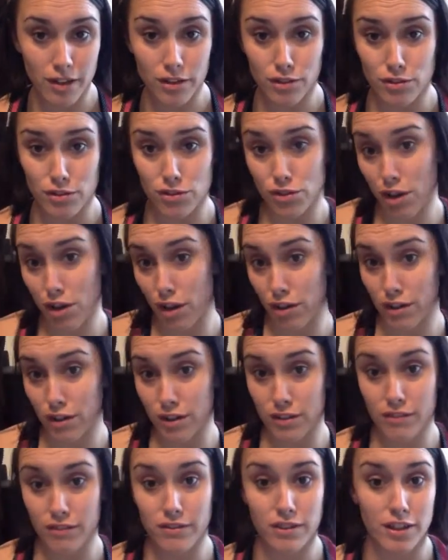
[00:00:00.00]
There's
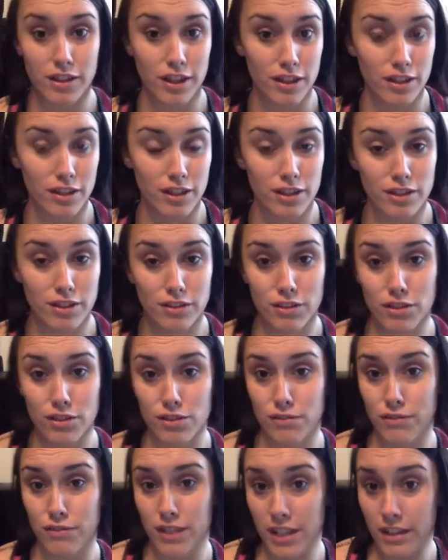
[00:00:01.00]
chocolate, vanilla, there's
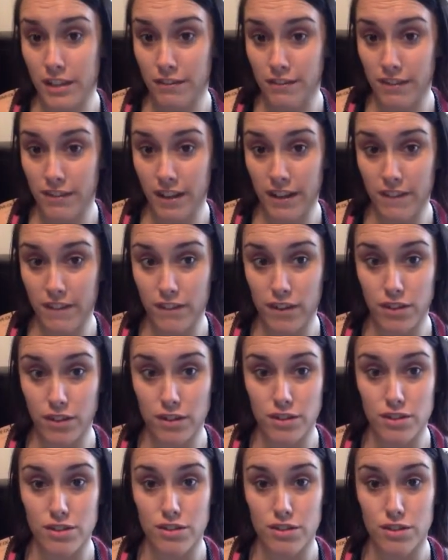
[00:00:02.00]
vegan
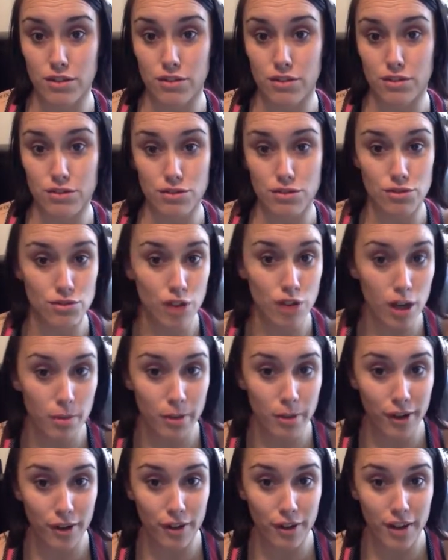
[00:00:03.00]
flavors, there's
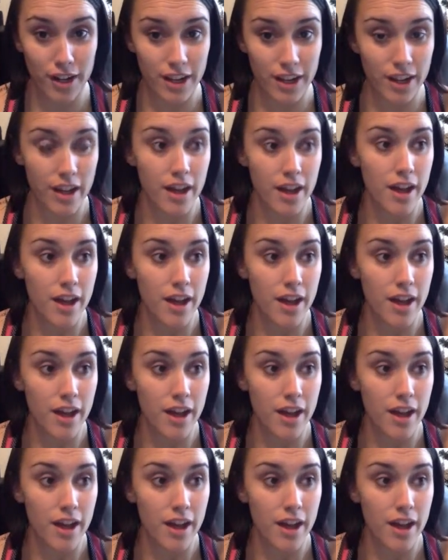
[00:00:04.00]
strawberry.